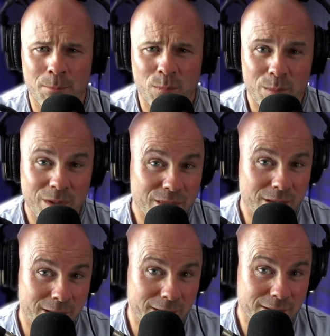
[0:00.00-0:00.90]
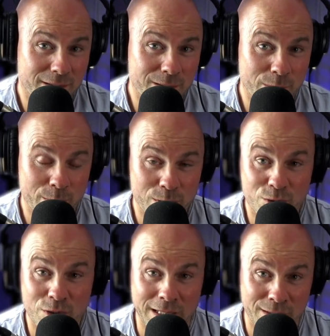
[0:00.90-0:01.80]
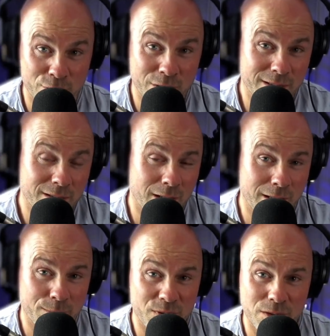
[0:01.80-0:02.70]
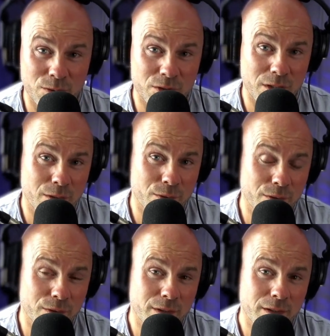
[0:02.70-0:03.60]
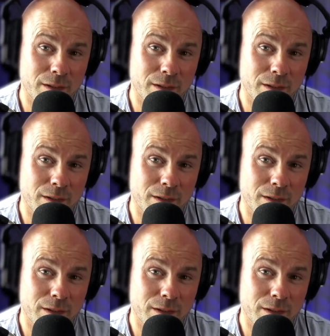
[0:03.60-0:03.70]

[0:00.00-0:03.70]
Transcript: Maybe think to some of the most challenging times in your childhood,